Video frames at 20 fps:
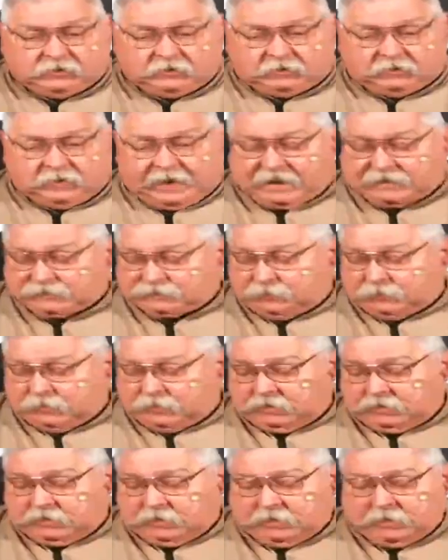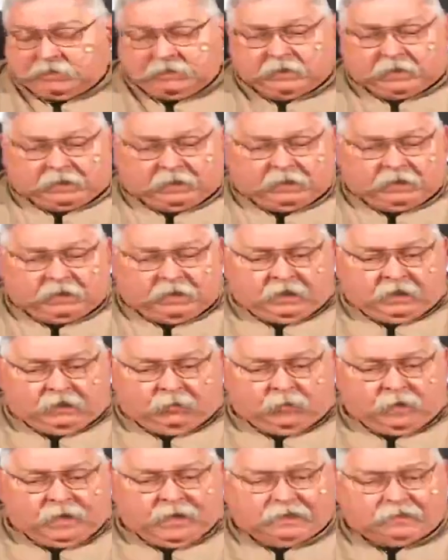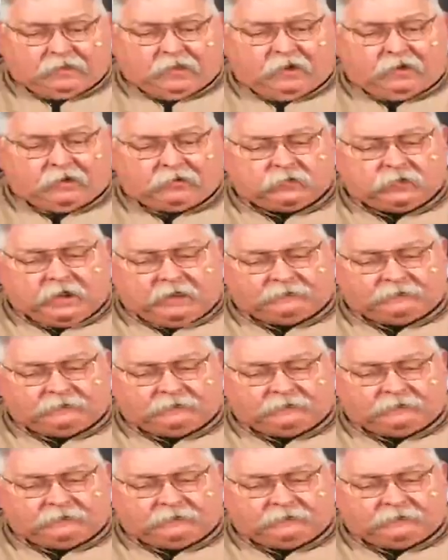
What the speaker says: to last me a while longer.